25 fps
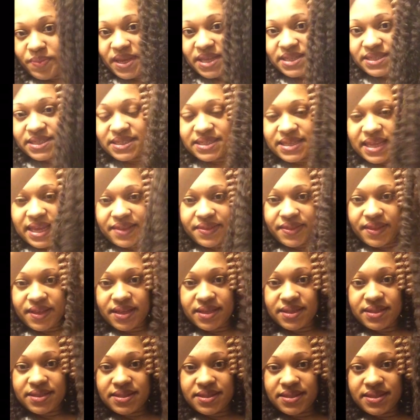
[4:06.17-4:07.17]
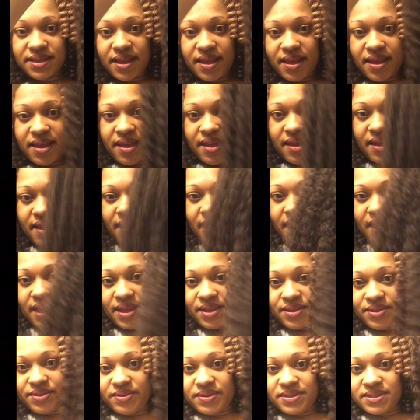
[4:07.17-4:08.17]
pieces like this,
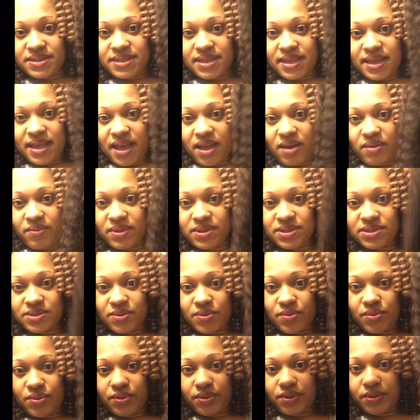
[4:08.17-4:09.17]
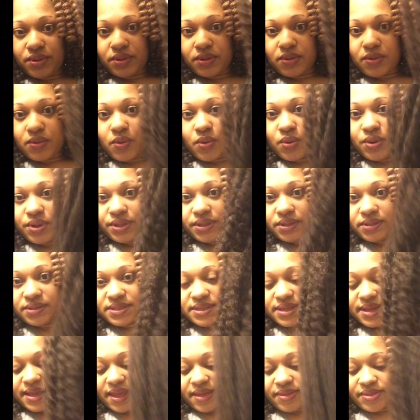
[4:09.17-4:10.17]
and you see how it's all coiled
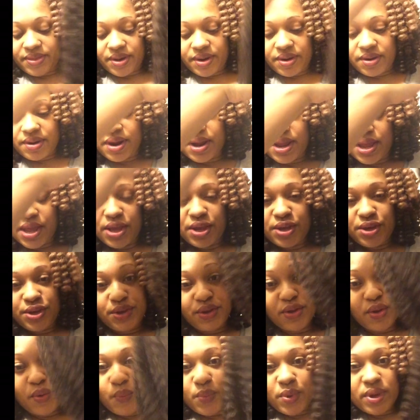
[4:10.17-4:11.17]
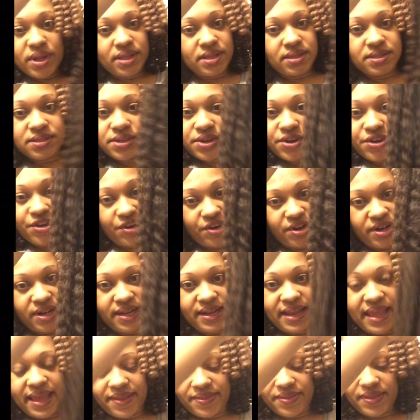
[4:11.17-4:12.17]
together. You don't want to curl
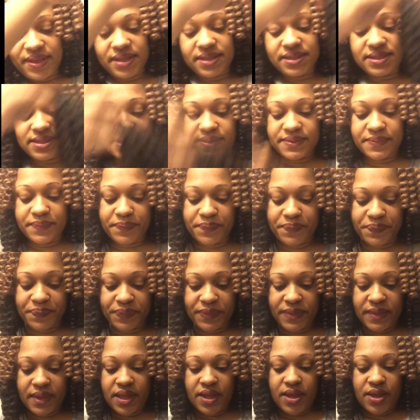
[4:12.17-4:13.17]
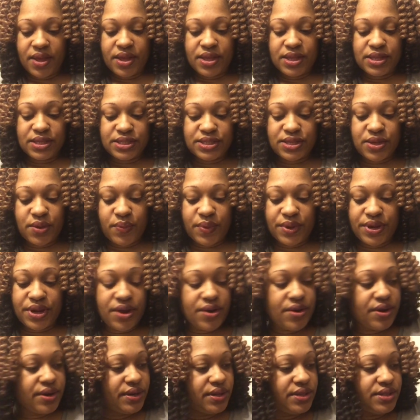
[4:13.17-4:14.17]
it like this. So what you're
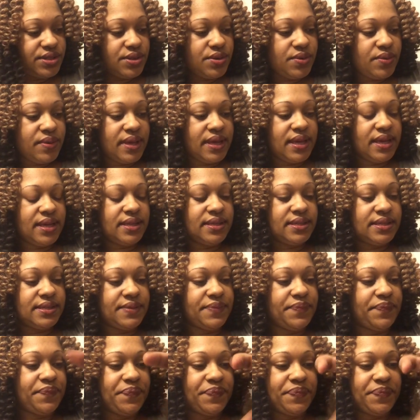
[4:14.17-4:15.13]
going to do is,